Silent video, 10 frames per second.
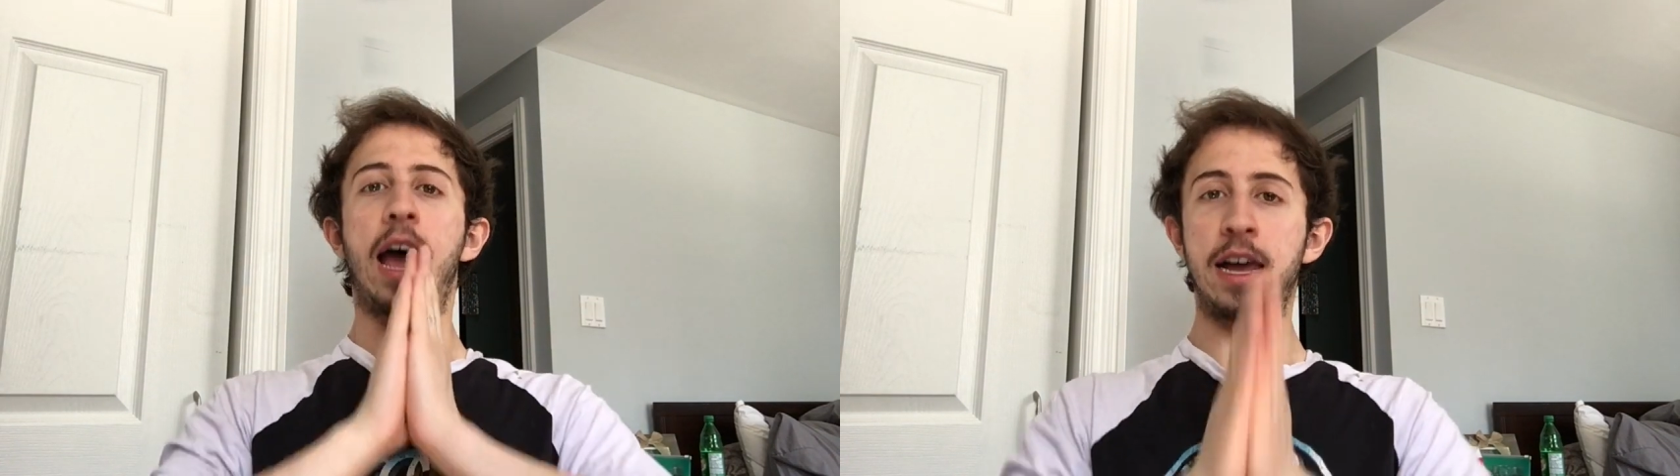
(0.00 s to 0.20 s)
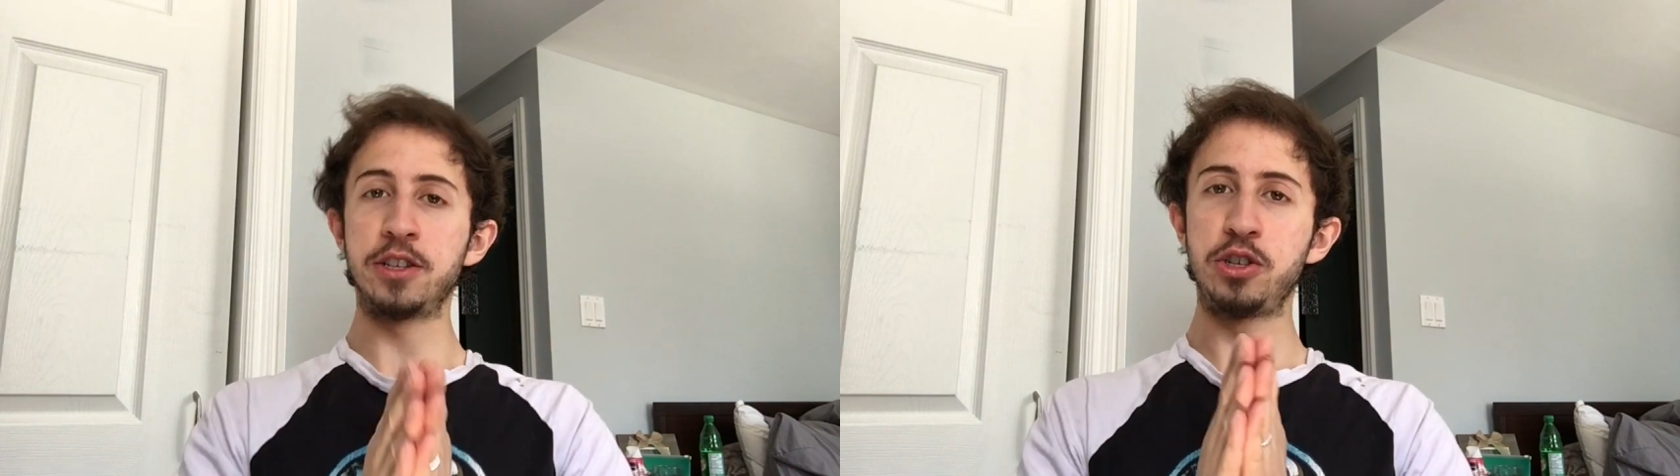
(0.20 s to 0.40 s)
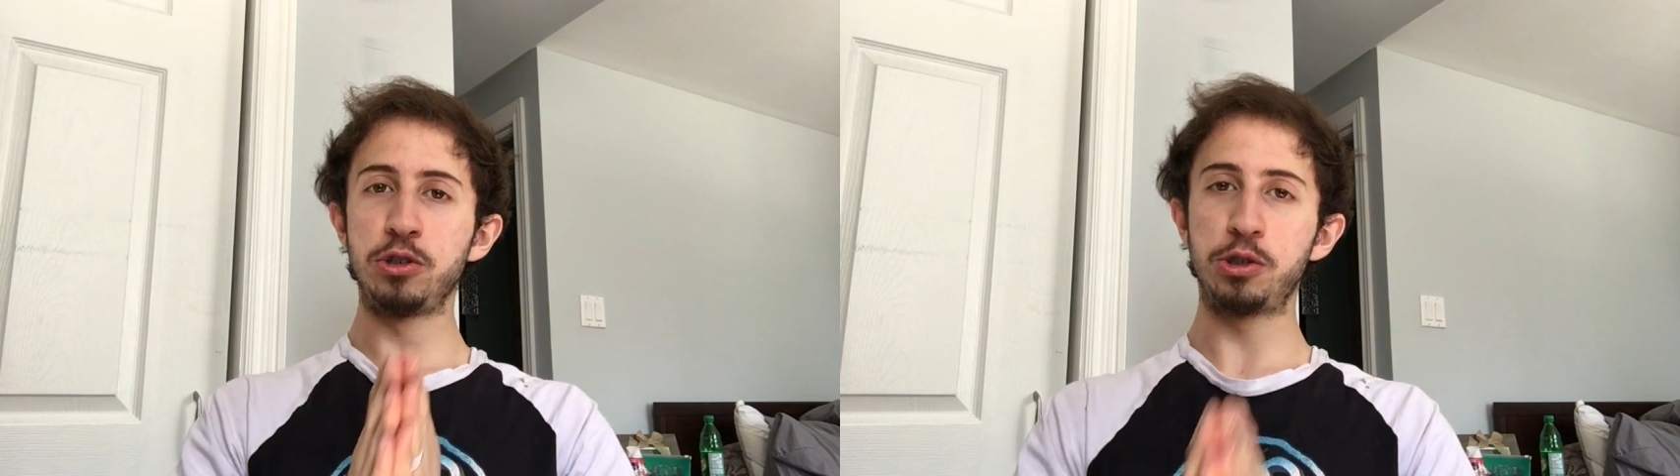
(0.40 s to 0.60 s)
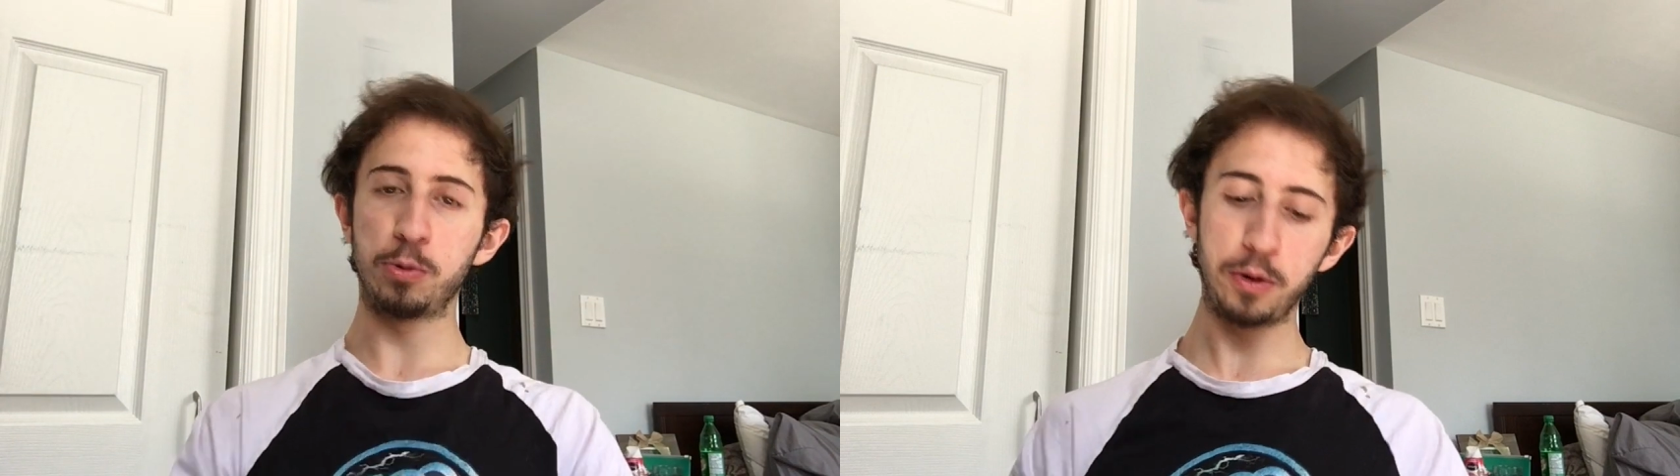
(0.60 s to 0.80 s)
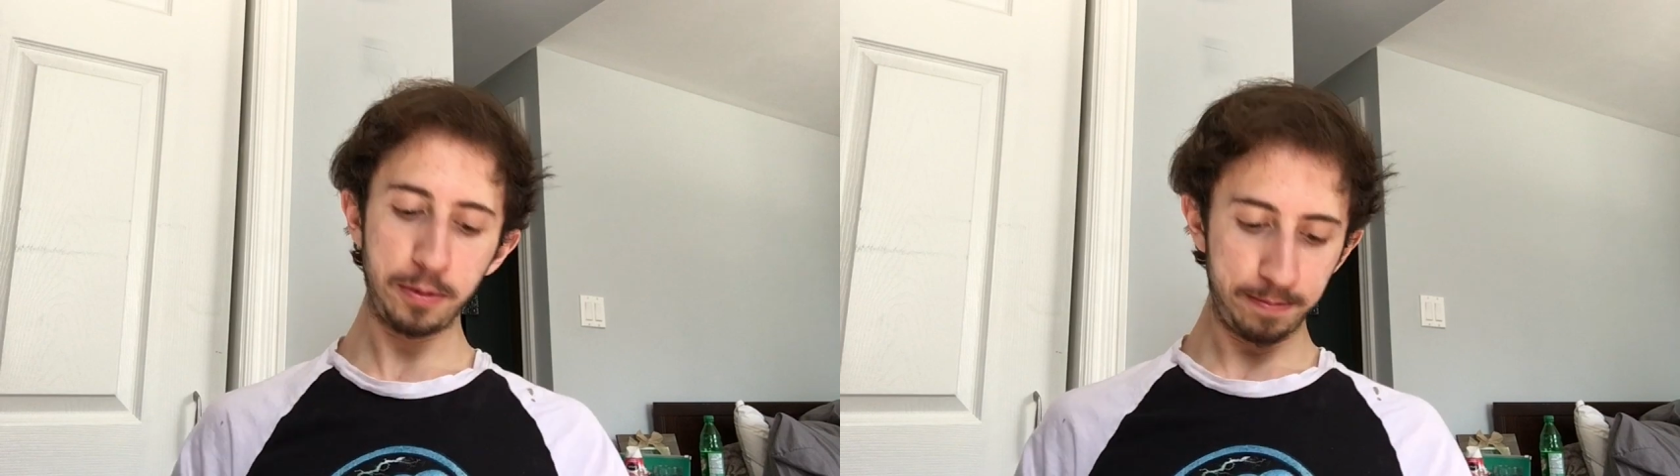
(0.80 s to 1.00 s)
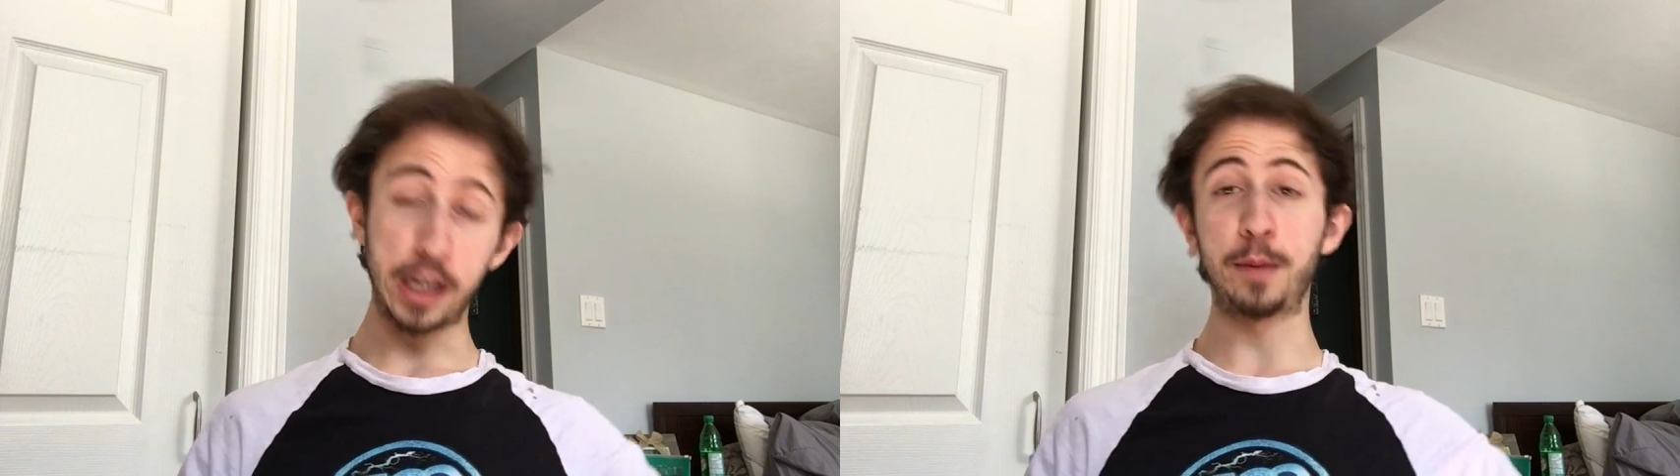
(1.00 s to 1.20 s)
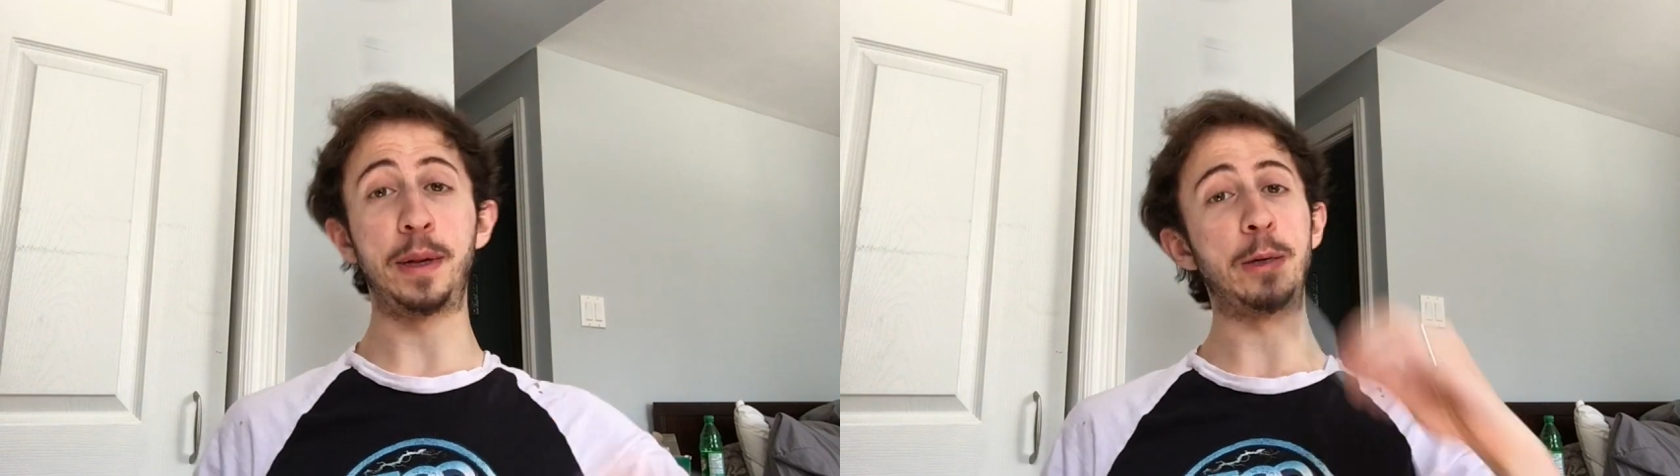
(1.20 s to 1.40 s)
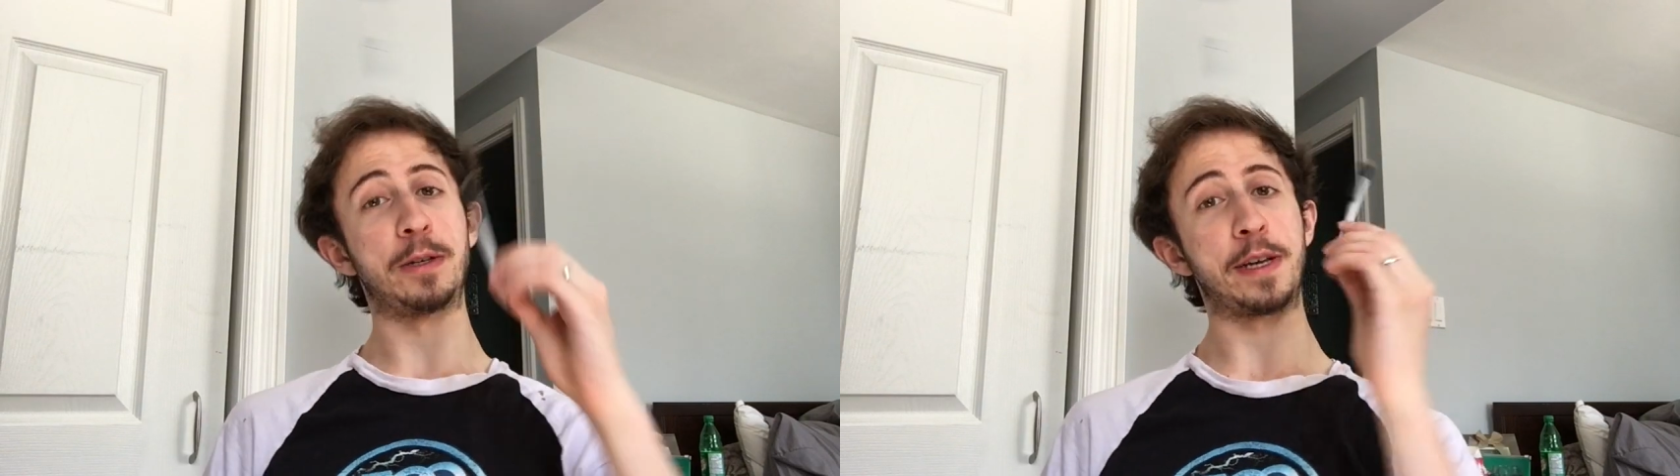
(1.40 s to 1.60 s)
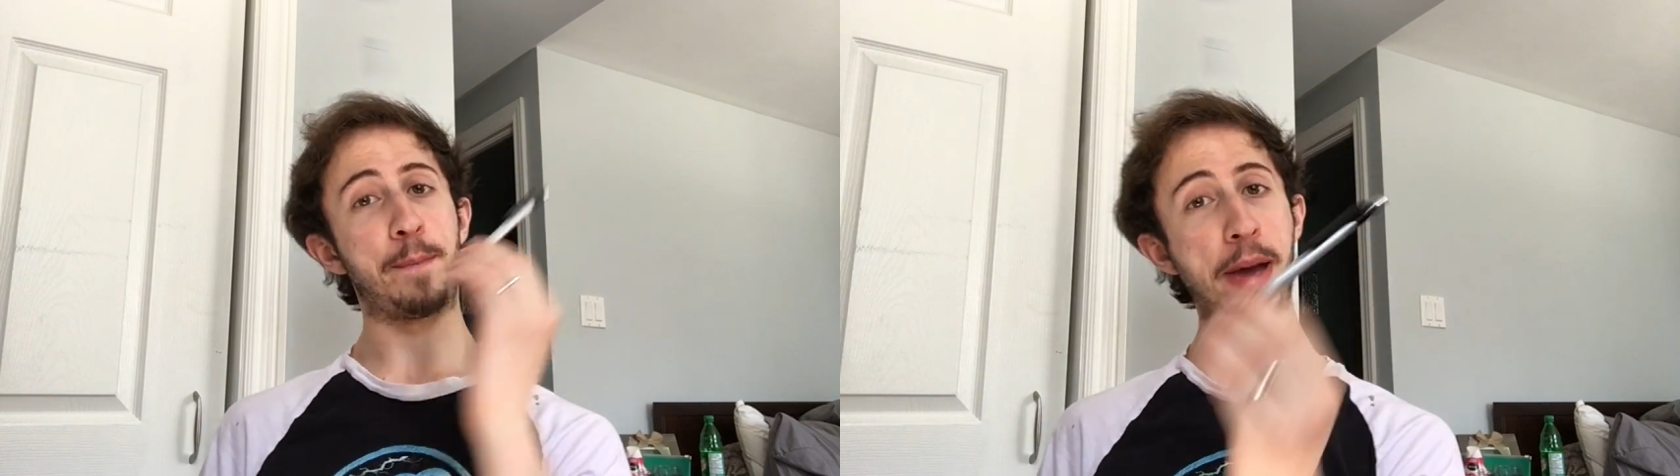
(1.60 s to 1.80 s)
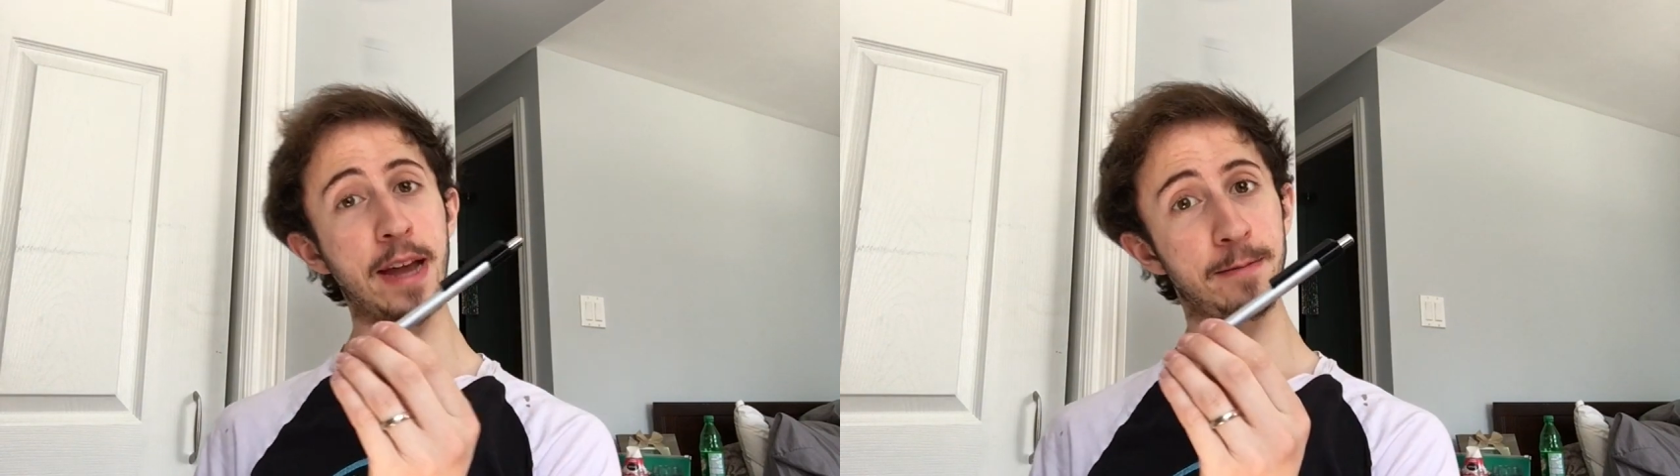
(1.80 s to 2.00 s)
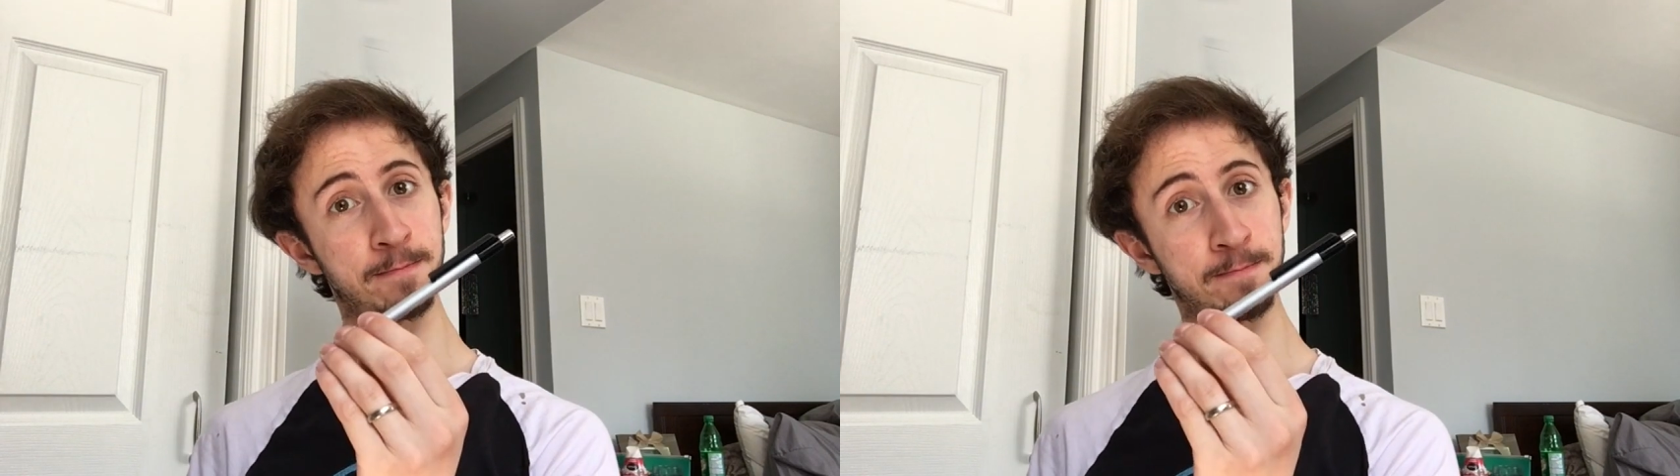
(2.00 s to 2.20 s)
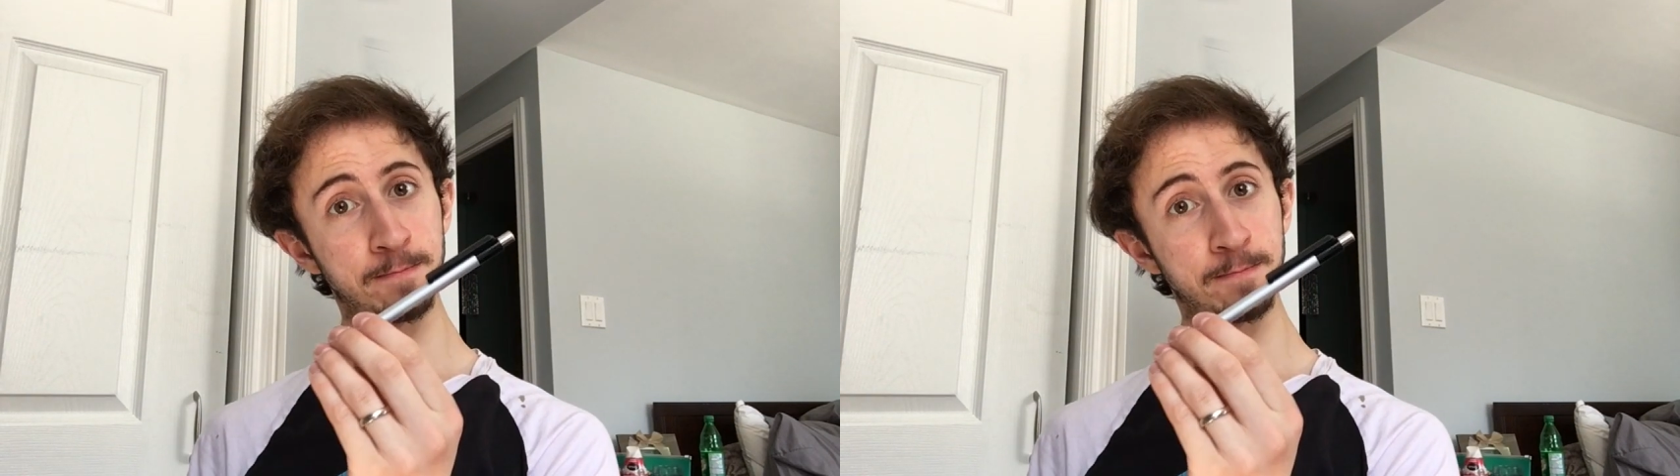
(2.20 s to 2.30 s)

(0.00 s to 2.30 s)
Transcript: As usual, gonna be using a pen.